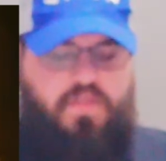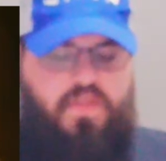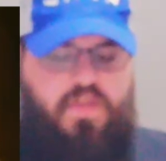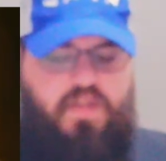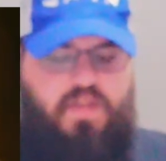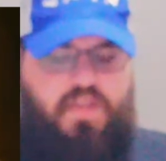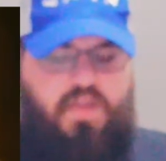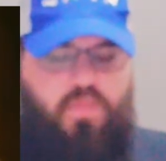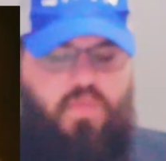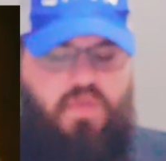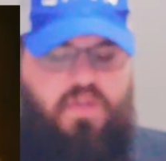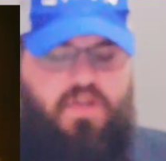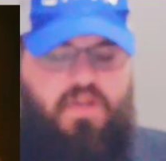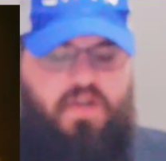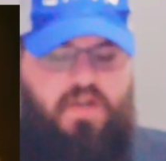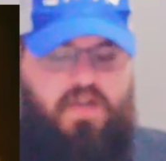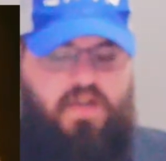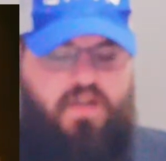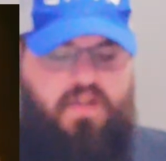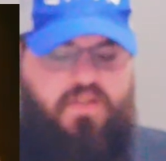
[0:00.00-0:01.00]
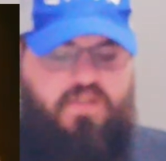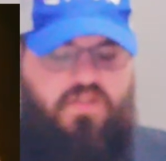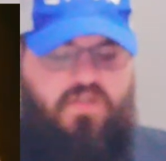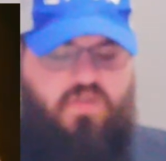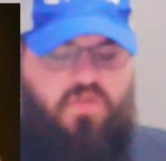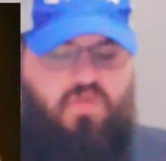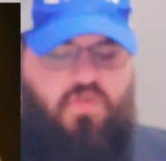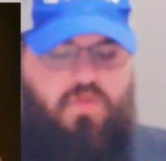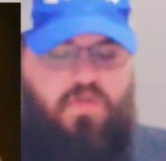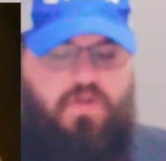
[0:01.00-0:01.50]
that he be not as
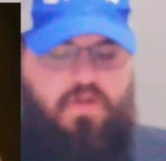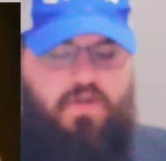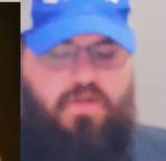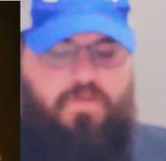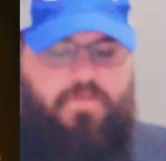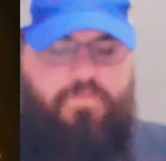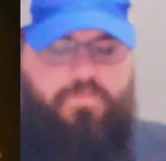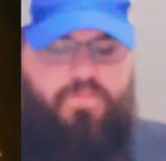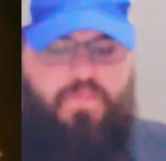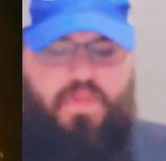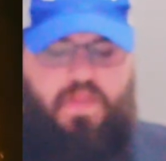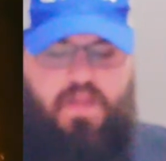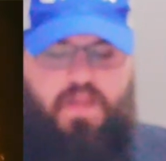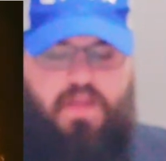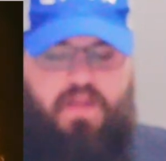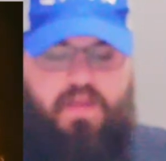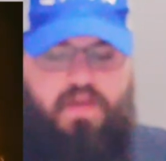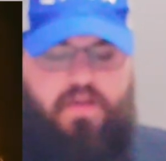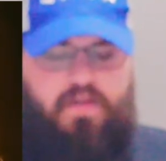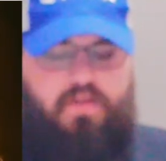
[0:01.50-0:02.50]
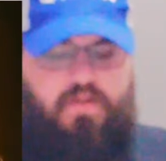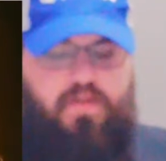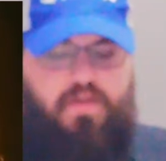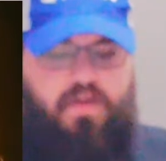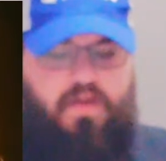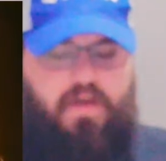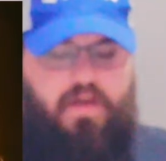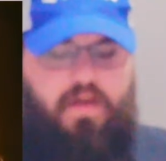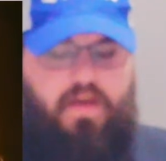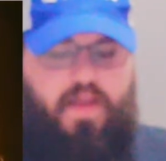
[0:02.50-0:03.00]
Korach and
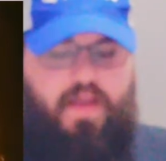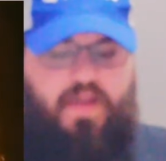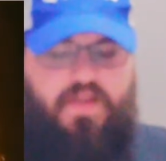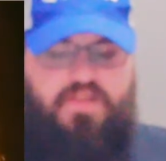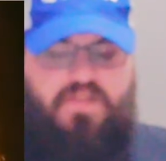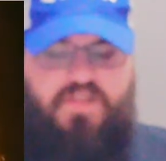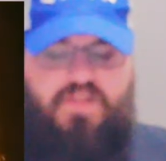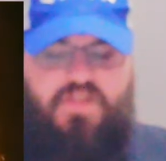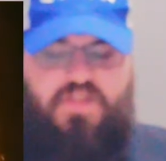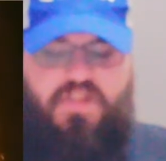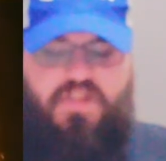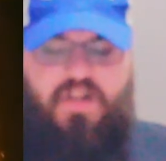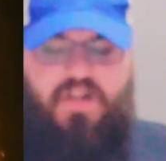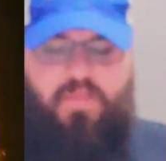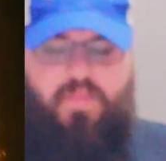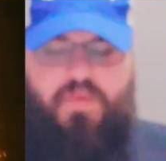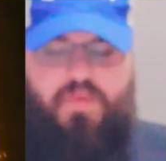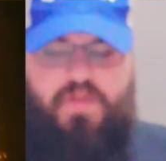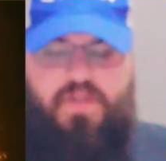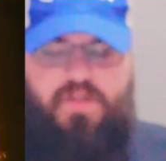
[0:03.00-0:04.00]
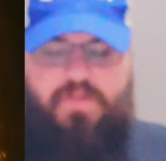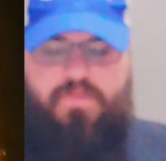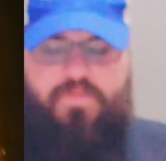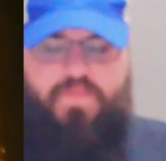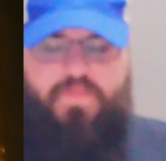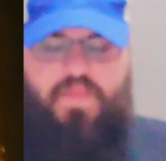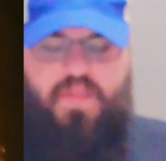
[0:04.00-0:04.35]
as his company,